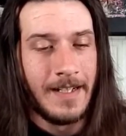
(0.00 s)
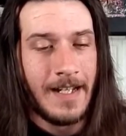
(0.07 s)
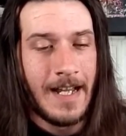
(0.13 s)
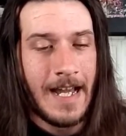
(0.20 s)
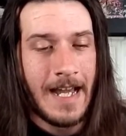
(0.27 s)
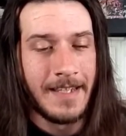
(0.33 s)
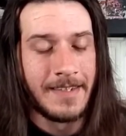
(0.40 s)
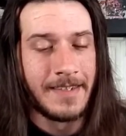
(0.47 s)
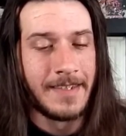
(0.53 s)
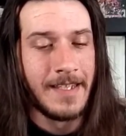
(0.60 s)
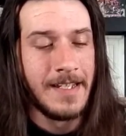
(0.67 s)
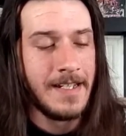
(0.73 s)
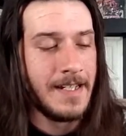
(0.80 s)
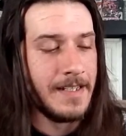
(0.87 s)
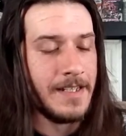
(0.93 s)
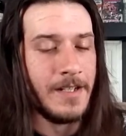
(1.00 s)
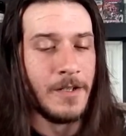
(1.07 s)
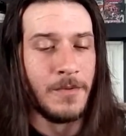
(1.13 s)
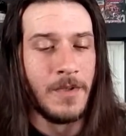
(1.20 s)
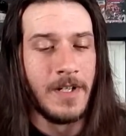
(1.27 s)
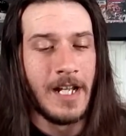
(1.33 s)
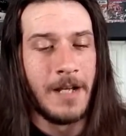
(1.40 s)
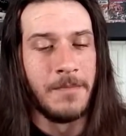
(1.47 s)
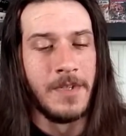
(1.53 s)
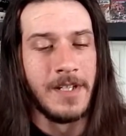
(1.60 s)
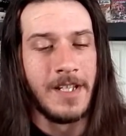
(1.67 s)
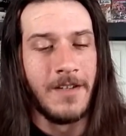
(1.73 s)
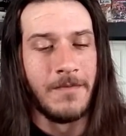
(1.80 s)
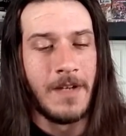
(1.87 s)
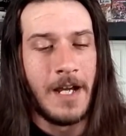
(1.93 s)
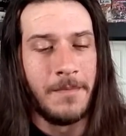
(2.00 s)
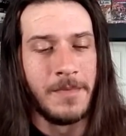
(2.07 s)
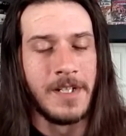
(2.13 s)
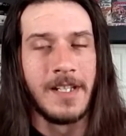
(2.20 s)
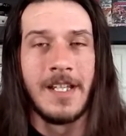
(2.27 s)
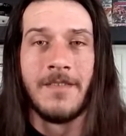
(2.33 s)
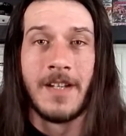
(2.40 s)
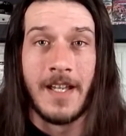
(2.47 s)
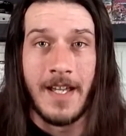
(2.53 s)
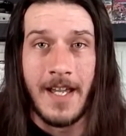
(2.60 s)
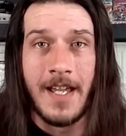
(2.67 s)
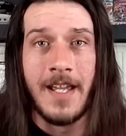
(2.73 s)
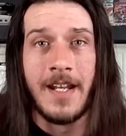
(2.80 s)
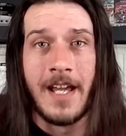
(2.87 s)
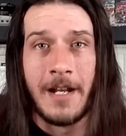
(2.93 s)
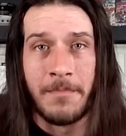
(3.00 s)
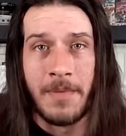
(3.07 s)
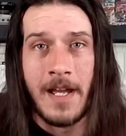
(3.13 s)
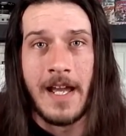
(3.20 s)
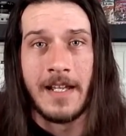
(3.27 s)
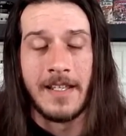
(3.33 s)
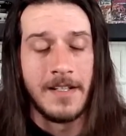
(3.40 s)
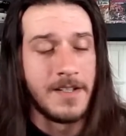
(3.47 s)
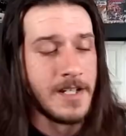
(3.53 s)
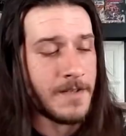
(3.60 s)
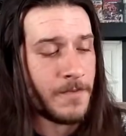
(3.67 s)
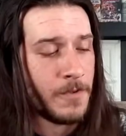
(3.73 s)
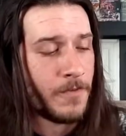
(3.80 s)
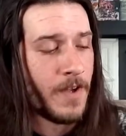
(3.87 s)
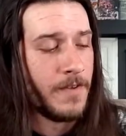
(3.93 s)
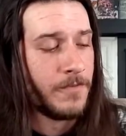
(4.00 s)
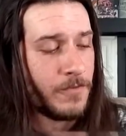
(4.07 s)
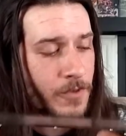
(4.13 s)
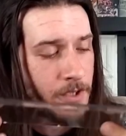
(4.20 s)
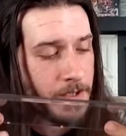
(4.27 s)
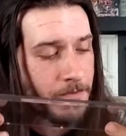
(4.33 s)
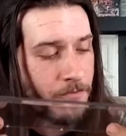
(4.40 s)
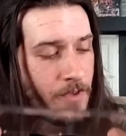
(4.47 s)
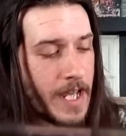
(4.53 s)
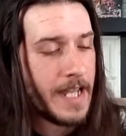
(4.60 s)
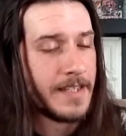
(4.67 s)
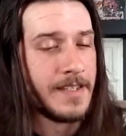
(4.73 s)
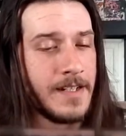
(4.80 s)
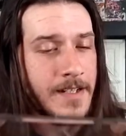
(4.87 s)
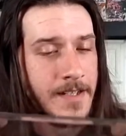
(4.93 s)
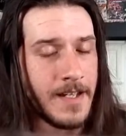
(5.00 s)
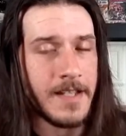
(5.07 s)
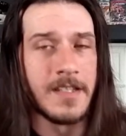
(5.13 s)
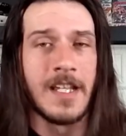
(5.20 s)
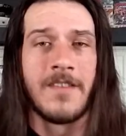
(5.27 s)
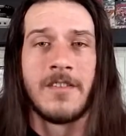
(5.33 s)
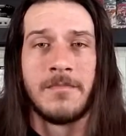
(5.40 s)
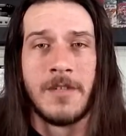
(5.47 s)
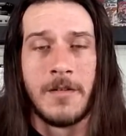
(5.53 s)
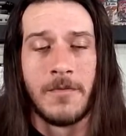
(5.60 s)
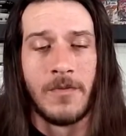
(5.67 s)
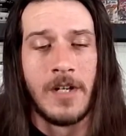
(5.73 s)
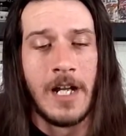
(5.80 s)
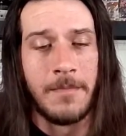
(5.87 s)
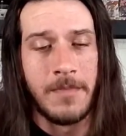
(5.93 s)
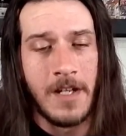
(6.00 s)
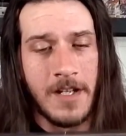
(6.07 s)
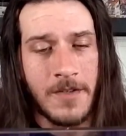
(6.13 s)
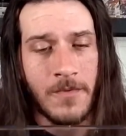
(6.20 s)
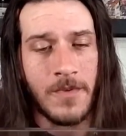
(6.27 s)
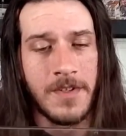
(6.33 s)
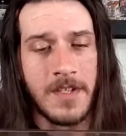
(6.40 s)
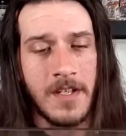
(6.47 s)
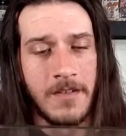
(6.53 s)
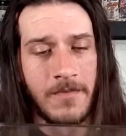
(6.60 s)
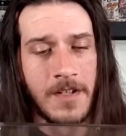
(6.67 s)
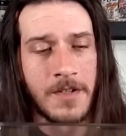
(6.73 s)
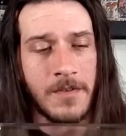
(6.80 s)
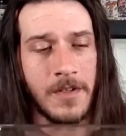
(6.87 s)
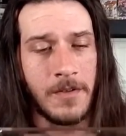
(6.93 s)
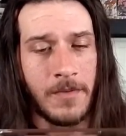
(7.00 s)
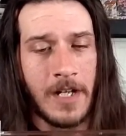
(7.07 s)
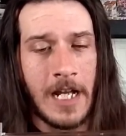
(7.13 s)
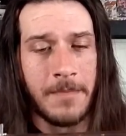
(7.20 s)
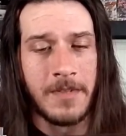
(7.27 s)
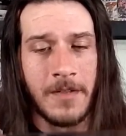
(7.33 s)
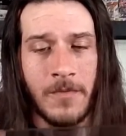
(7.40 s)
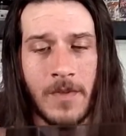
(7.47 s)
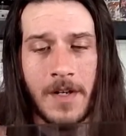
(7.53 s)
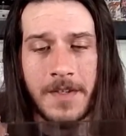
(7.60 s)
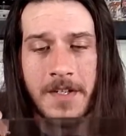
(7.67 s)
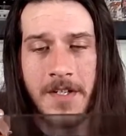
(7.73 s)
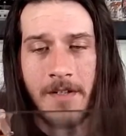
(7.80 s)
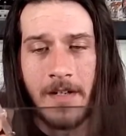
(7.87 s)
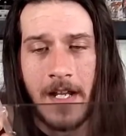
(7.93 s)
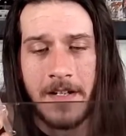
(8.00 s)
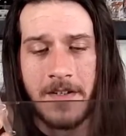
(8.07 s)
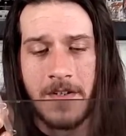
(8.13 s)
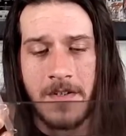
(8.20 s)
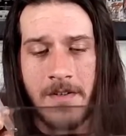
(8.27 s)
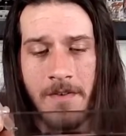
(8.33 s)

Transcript: I think, you know what, I'm gonna give it an 8 out of packing, just for the fact that it does have the bubble wrap. Each one's individually wrapped, and while the scratches are